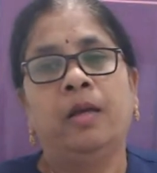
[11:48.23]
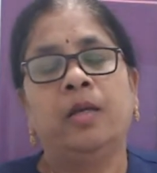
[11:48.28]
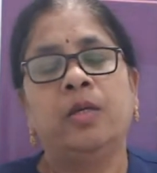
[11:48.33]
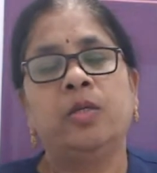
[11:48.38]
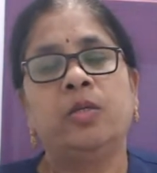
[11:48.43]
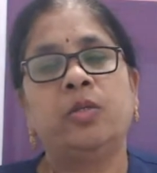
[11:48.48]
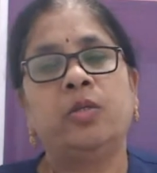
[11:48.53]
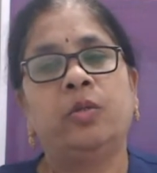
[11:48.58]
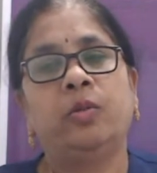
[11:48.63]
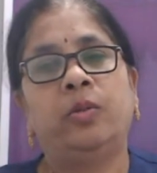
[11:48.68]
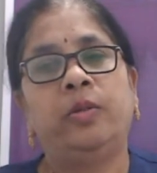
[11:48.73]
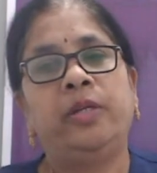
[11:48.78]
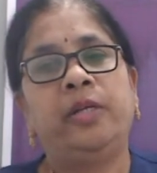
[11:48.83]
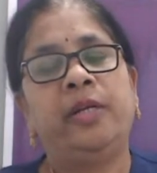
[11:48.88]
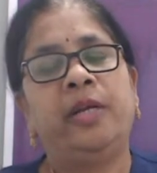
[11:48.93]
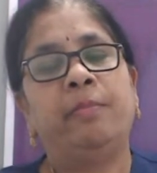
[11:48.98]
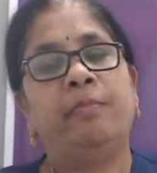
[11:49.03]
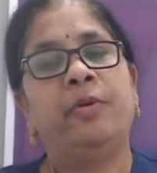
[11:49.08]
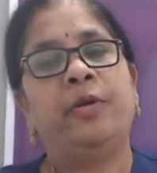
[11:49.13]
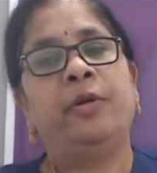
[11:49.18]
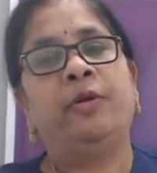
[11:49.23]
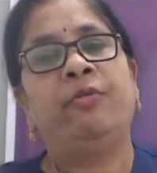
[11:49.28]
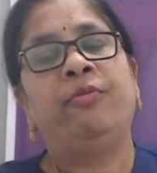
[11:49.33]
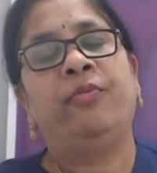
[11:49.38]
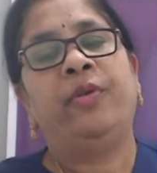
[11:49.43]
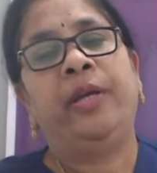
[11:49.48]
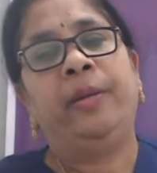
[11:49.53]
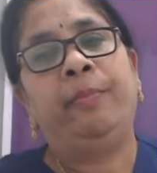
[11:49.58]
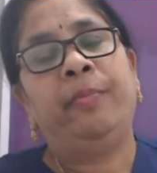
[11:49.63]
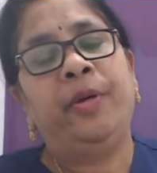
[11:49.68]
So the number
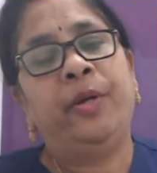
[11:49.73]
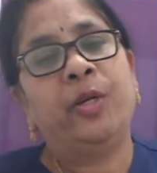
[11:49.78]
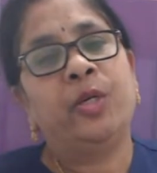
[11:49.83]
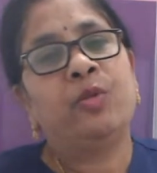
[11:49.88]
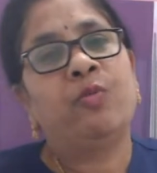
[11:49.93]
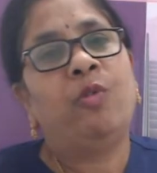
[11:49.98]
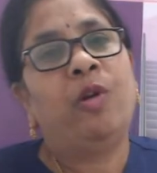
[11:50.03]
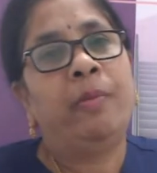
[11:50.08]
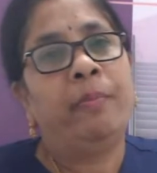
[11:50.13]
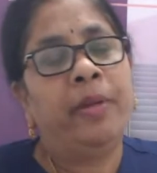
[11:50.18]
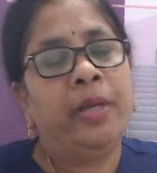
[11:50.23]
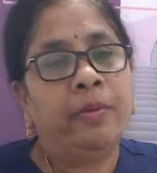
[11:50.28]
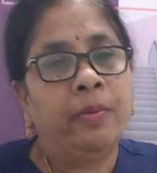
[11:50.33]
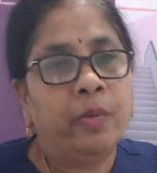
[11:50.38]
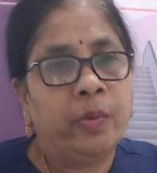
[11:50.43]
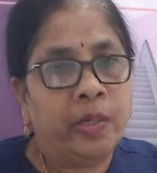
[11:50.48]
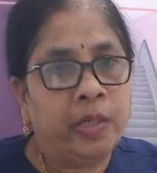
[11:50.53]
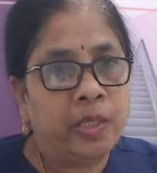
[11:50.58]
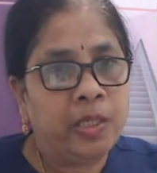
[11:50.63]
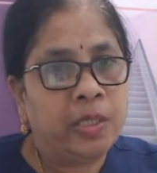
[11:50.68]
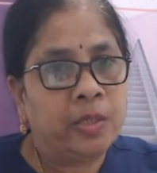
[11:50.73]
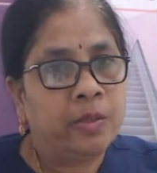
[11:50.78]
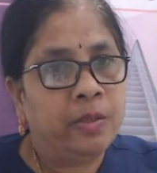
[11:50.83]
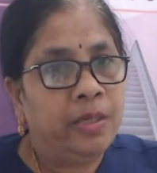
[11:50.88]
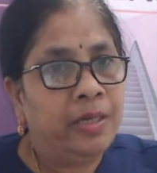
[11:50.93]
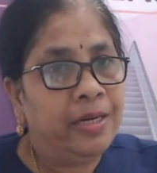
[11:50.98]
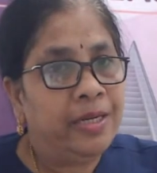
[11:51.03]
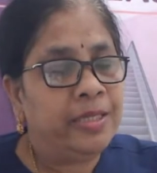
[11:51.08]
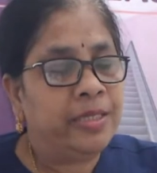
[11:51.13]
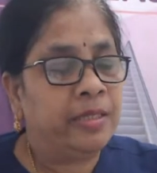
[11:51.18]
of embryos forming are also
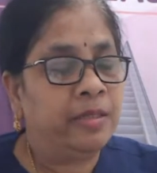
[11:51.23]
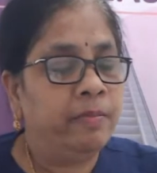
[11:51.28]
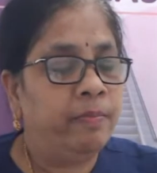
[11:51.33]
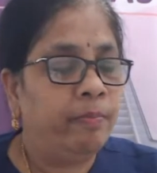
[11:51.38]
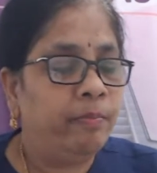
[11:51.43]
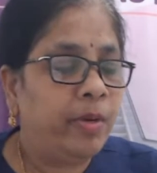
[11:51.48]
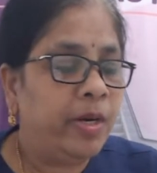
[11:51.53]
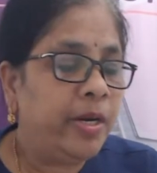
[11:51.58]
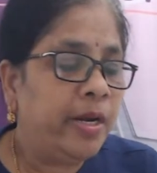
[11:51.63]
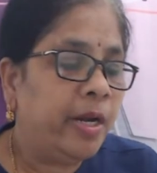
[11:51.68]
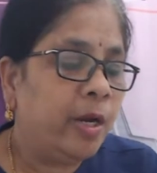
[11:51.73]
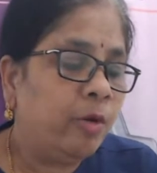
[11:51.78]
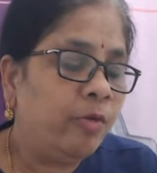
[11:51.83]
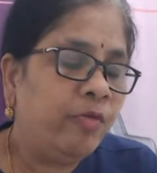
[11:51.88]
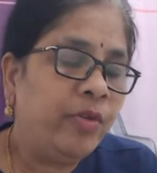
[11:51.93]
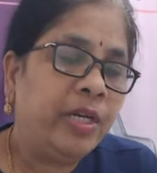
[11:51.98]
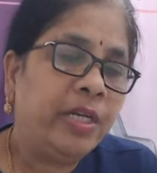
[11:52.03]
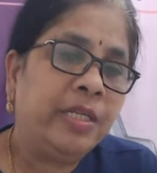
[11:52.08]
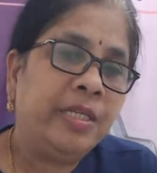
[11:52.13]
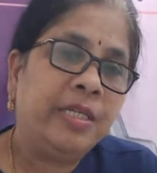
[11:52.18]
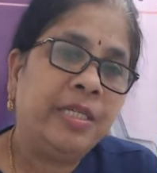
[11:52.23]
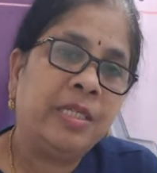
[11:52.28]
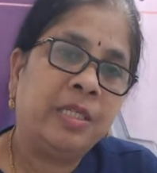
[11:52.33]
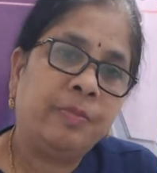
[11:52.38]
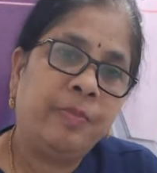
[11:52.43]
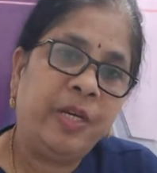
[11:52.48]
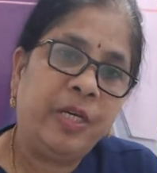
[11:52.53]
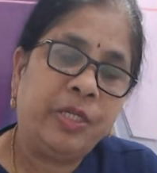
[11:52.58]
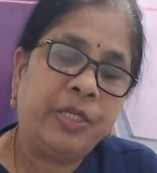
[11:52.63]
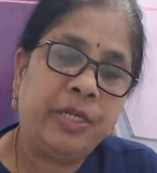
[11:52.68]
less. But now with this
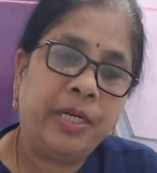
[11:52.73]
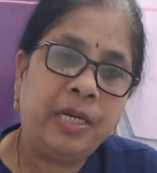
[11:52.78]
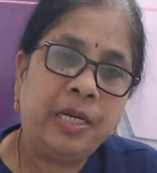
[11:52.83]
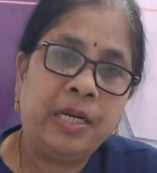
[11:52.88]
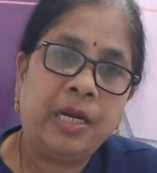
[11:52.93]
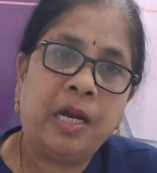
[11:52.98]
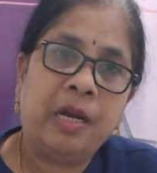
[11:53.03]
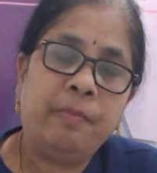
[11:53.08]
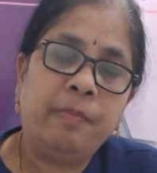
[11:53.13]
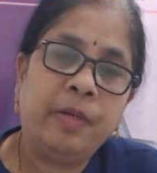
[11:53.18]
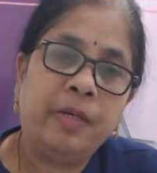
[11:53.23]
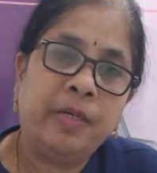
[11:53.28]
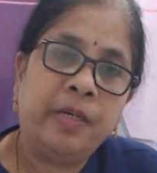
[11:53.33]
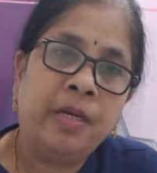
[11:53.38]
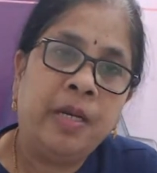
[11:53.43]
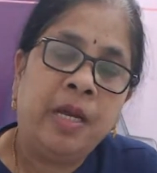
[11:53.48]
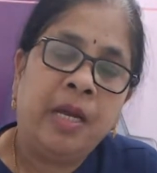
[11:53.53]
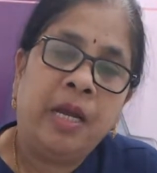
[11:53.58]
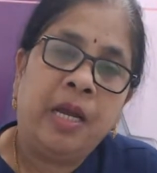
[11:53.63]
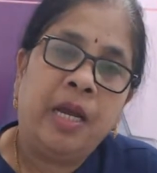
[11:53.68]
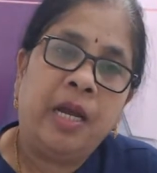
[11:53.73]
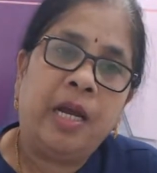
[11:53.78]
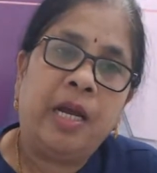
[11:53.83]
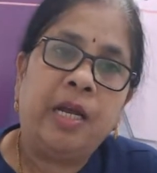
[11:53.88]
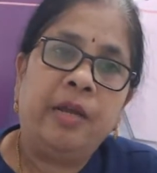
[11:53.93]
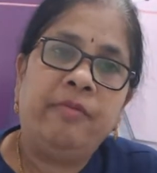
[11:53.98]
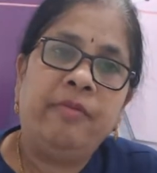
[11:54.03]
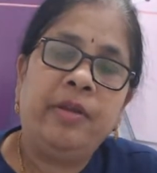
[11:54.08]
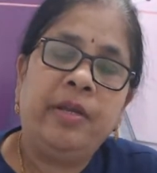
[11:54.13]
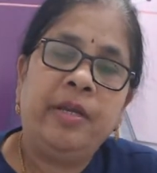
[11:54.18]
special kappa
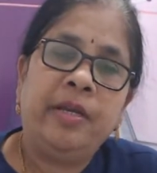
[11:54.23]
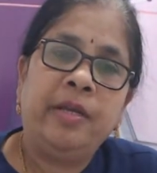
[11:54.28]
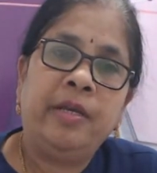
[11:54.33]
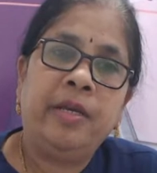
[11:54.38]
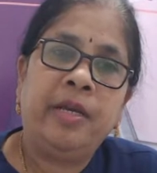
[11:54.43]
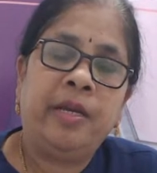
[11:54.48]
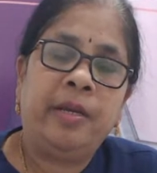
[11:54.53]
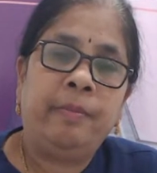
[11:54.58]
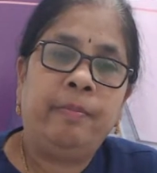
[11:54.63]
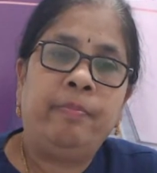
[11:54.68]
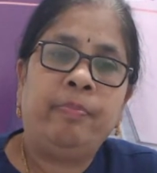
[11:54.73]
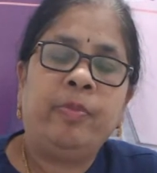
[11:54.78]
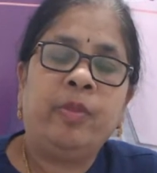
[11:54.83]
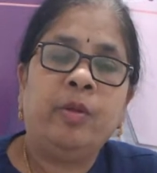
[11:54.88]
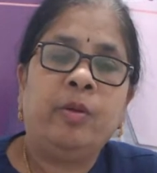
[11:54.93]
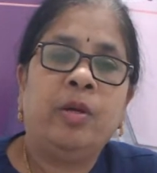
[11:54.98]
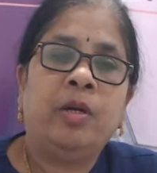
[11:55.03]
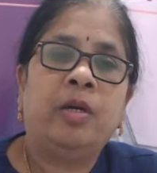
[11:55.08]
IVM,